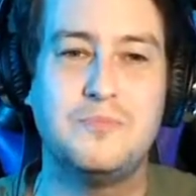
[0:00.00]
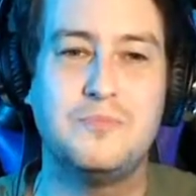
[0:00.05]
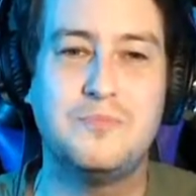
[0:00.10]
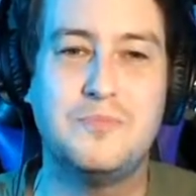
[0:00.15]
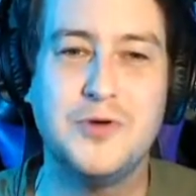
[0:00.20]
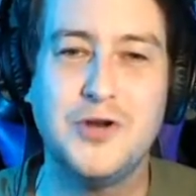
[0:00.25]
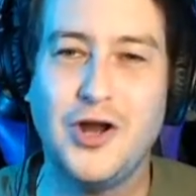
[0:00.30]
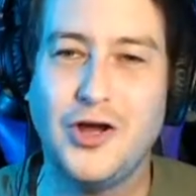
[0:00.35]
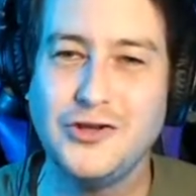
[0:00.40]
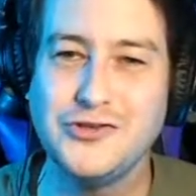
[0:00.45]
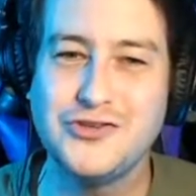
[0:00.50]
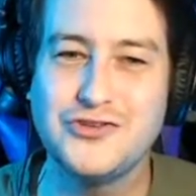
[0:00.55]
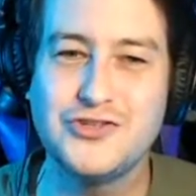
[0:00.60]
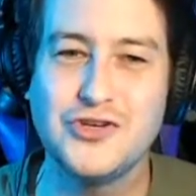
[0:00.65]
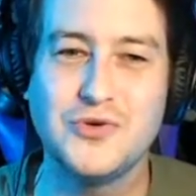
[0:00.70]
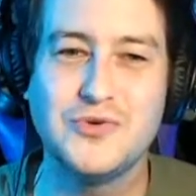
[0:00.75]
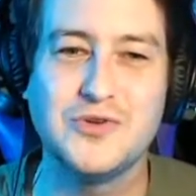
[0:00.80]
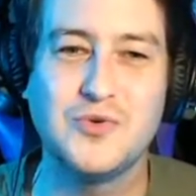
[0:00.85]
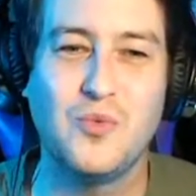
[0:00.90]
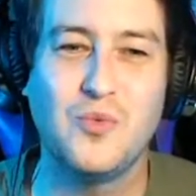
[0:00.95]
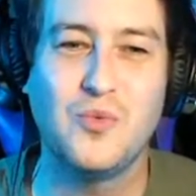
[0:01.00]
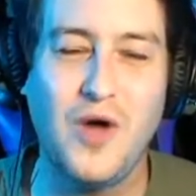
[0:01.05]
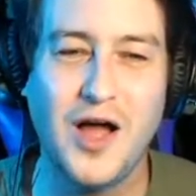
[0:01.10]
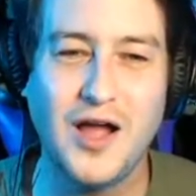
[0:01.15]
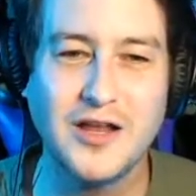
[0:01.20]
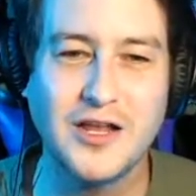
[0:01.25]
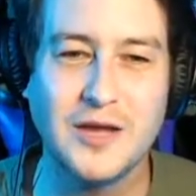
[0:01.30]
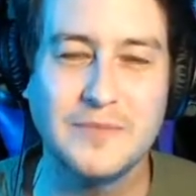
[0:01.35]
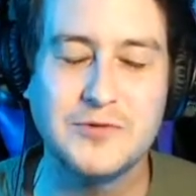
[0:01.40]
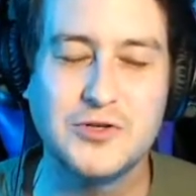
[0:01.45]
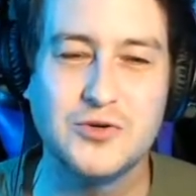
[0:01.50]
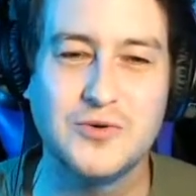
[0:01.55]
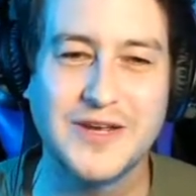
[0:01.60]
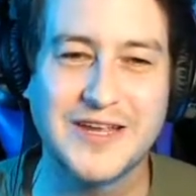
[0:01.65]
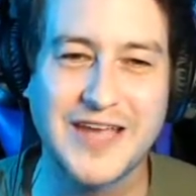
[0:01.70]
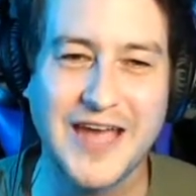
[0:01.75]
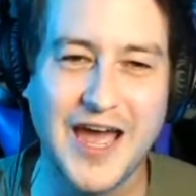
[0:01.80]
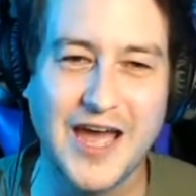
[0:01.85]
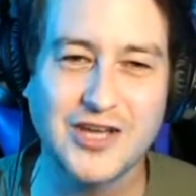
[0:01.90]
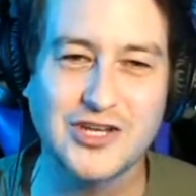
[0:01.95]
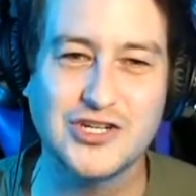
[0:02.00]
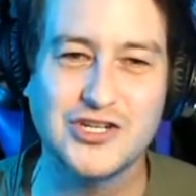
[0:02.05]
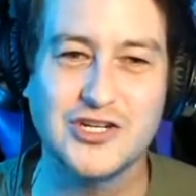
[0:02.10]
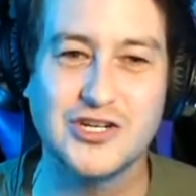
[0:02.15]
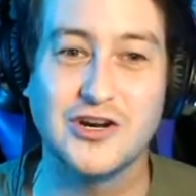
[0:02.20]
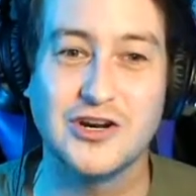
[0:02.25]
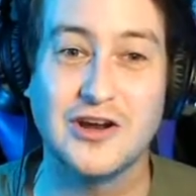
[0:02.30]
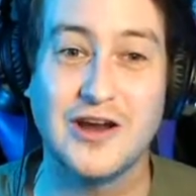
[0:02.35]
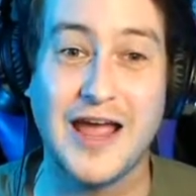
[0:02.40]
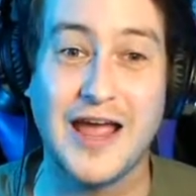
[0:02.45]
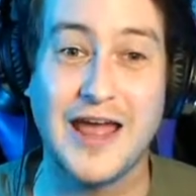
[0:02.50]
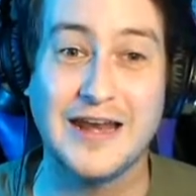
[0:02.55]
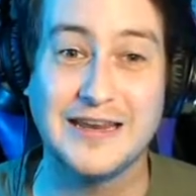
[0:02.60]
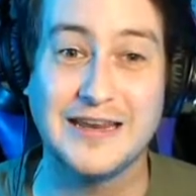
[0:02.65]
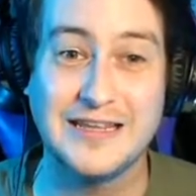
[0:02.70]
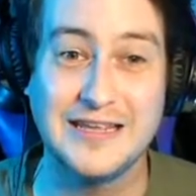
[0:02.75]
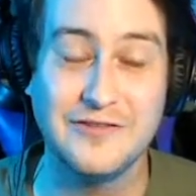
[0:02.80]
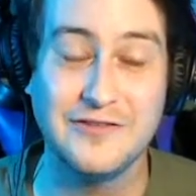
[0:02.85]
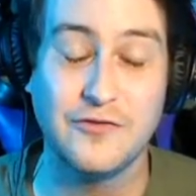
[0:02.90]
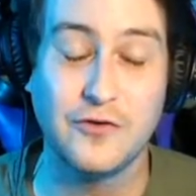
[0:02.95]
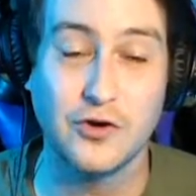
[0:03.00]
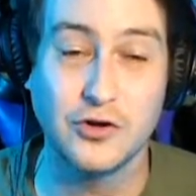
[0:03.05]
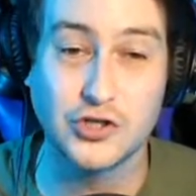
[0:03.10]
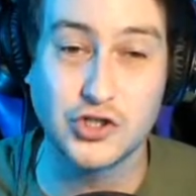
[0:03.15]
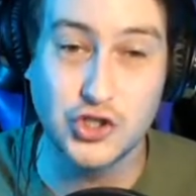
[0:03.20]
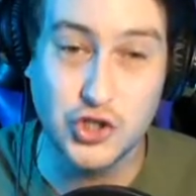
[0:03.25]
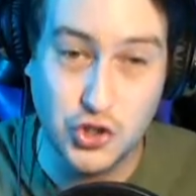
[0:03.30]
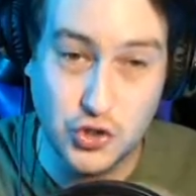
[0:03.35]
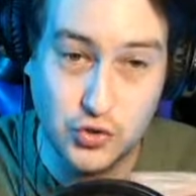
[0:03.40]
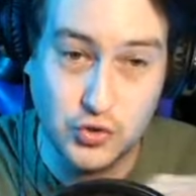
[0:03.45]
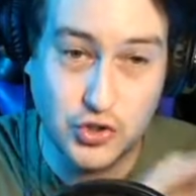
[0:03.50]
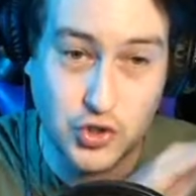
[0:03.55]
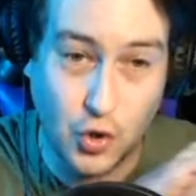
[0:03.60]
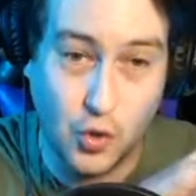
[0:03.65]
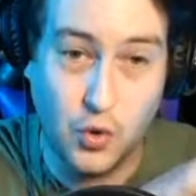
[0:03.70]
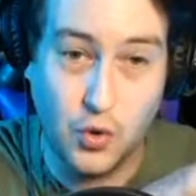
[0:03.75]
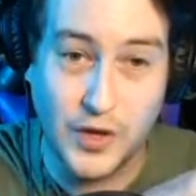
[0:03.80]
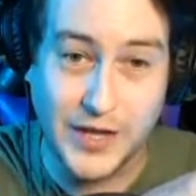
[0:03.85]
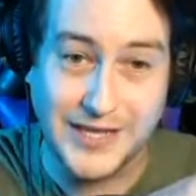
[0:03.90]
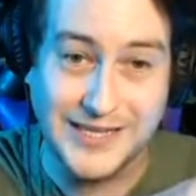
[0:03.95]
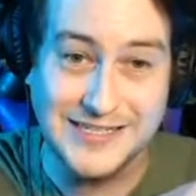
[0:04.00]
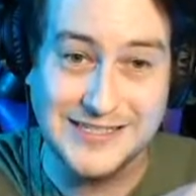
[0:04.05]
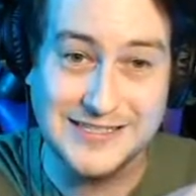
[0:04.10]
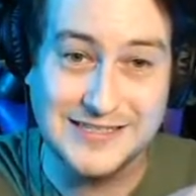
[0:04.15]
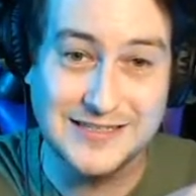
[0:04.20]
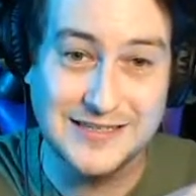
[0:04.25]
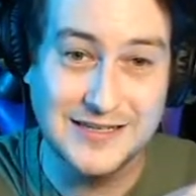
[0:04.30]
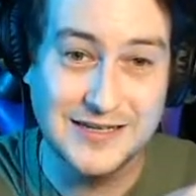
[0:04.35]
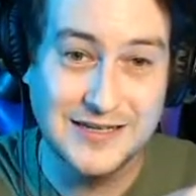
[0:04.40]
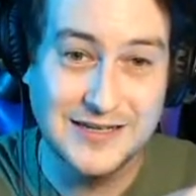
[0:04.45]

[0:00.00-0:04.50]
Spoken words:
But also to walk up to a cashier and give her 2 toys